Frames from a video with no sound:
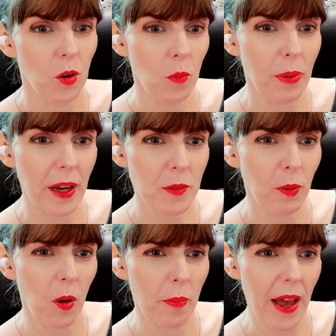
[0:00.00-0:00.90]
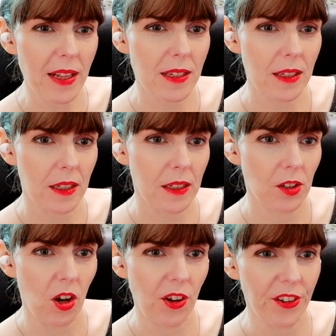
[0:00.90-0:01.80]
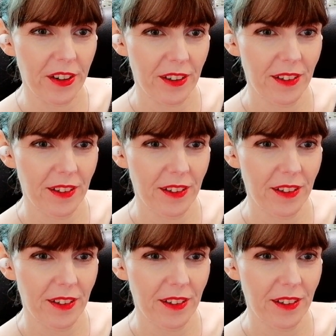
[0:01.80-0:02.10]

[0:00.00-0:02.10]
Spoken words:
Oh, baseball bats! It's on!